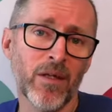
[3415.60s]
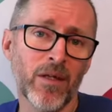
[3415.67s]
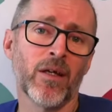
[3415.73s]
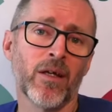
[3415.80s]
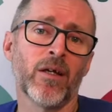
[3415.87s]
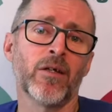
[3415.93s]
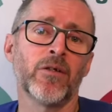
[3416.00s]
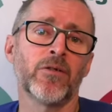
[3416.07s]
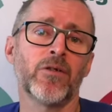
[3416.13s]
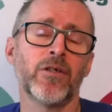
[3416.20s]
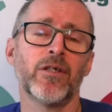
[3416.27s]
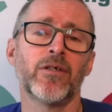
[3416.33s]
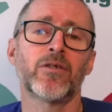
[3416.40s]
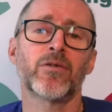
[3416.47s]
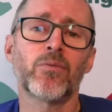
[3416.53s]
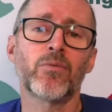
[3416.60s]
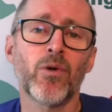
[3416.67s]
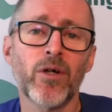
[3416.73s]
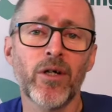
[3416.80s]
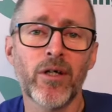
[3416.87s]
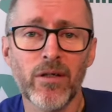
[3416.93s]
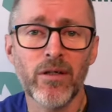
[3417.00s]
You need to work
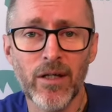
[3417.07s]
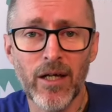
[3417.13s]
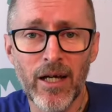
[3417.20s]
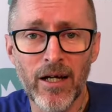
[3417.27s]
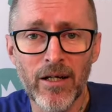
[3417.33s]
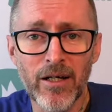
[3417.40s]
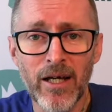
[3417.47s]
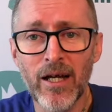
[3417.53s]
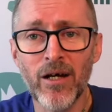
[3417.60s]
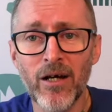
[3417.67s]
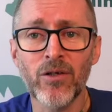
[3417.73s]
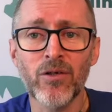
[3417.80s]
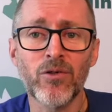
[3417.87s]
out how to do